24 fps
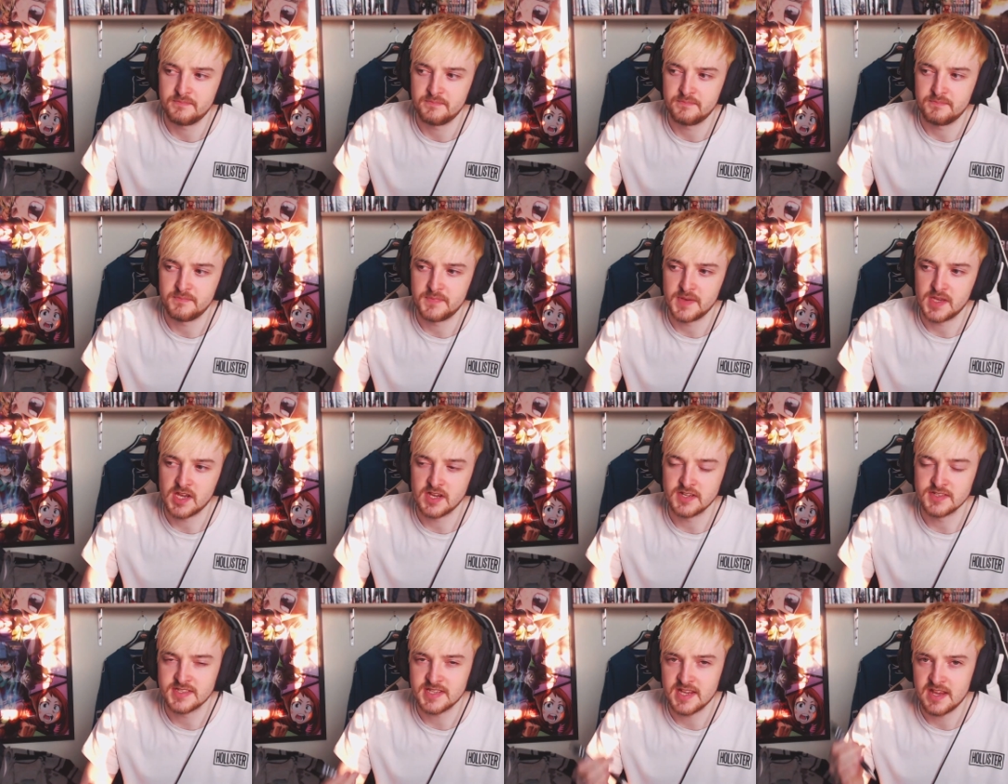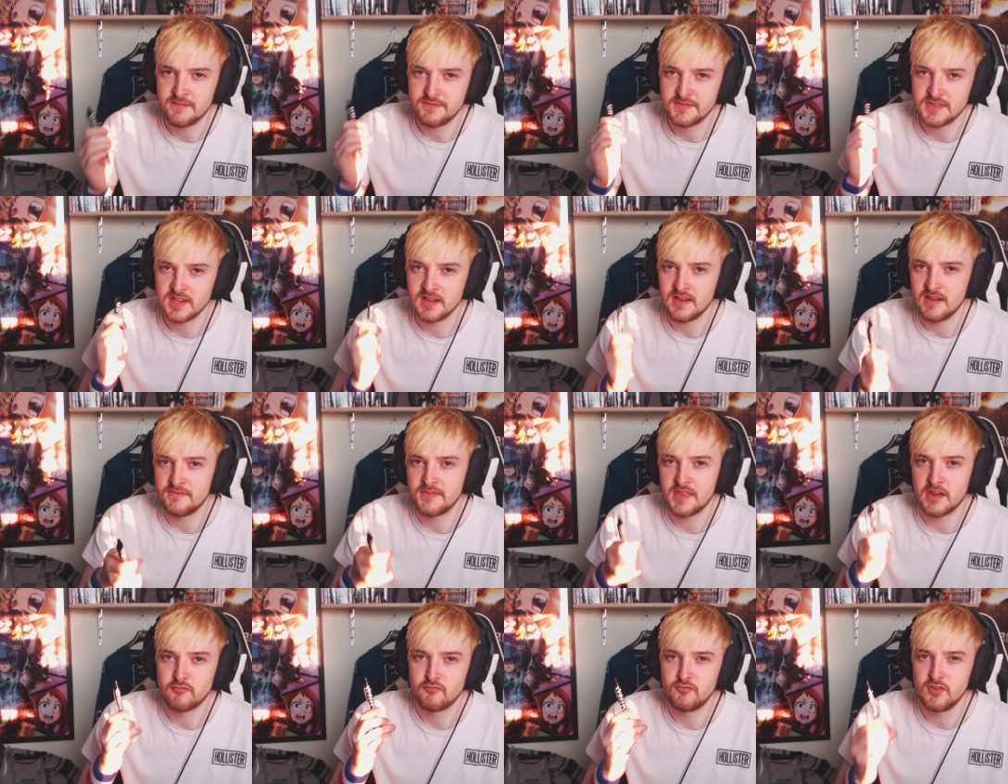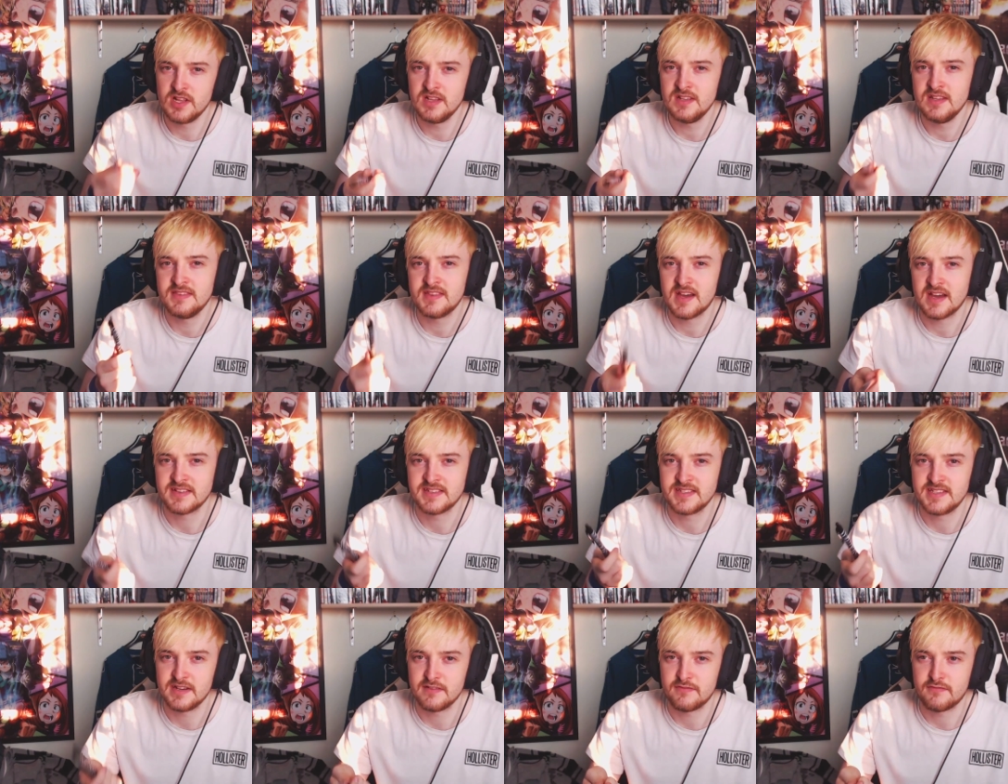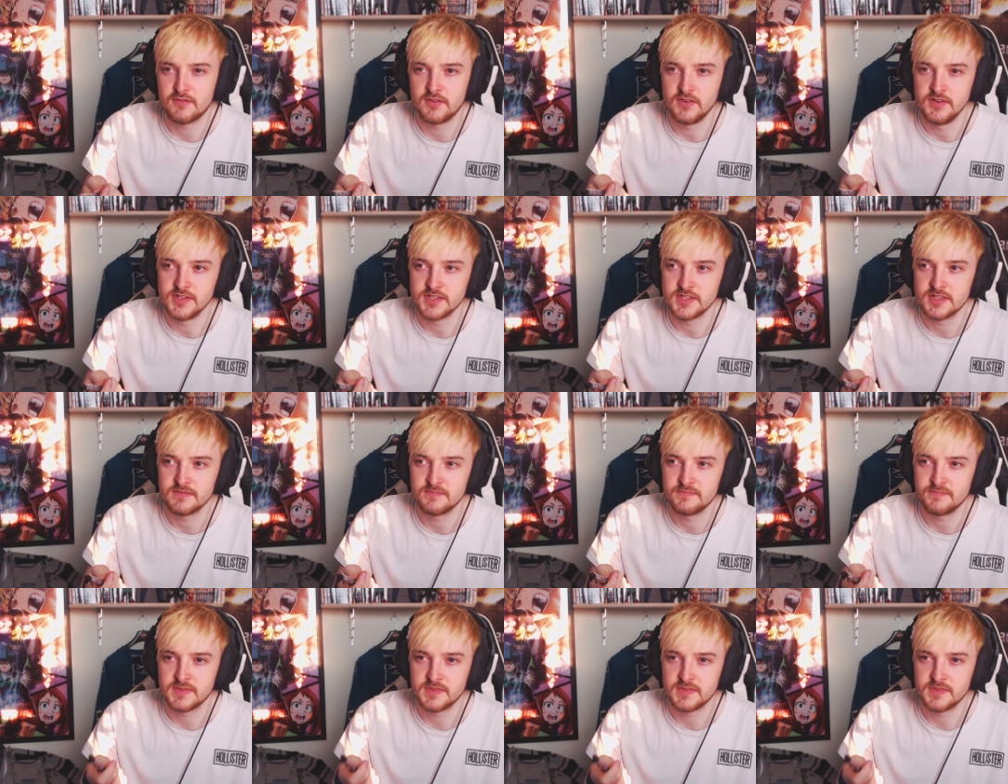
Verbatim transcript: Because if they're, if they're really that different...